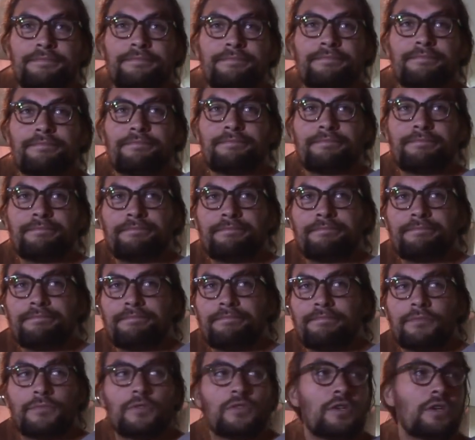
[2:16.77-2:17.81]
own a television?
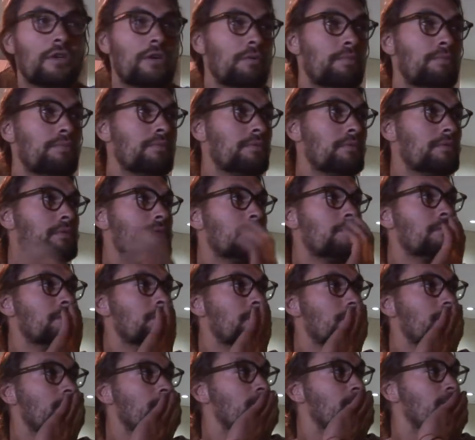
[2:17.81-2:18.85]
Nope. That's awesome.
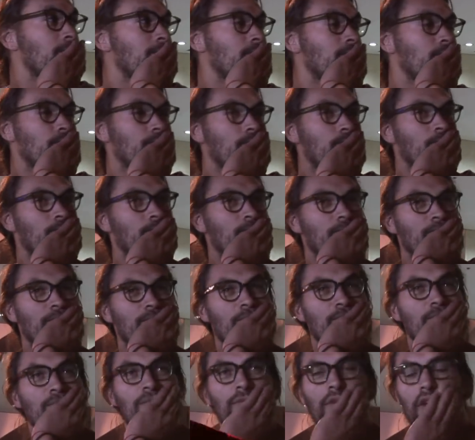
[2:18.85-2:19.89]
Do you own a
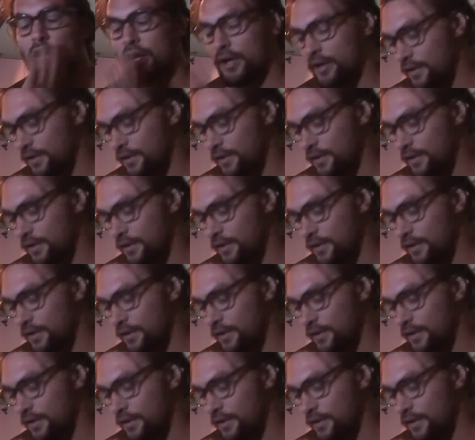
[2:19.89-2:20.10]
computer? Maybe